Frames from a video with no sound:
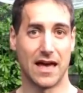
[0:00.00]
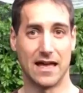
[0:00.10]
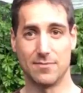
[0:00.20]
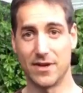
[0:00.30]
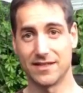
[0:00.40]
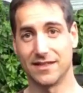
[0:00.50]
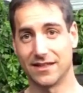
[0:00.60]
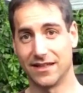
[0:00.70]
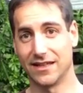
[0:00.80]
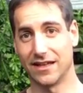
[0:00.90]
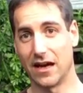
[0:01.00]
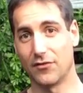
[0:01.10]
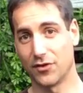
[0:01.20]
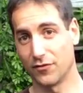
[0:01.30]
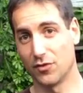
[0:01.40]
and basically
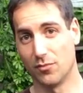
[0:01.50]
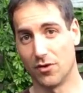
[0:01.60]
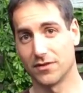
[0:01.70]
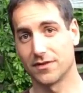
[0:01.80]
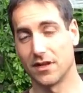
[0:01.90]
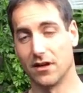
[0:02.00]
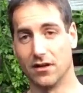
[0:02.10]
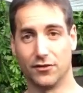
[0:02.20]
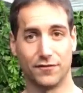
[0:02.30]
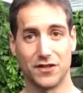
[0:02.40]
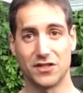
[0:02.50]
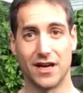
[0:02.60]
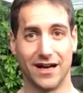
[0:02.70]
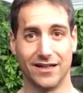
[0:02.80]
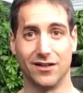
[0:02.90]
after a few months uh, the fish
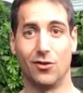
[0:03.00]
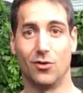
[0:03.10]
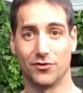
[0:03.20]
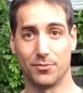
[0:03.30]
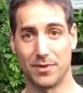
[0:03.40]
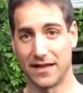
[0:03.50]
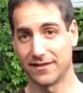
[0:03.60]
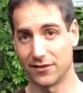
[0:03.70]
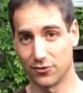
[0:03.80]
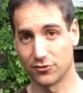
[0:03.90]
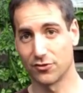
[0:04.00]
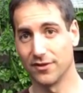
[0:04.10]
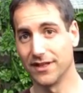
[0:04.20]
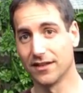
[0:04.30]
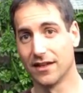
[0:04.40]
die or the plants are not
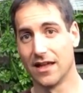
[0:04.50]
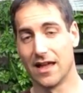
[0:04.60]
growing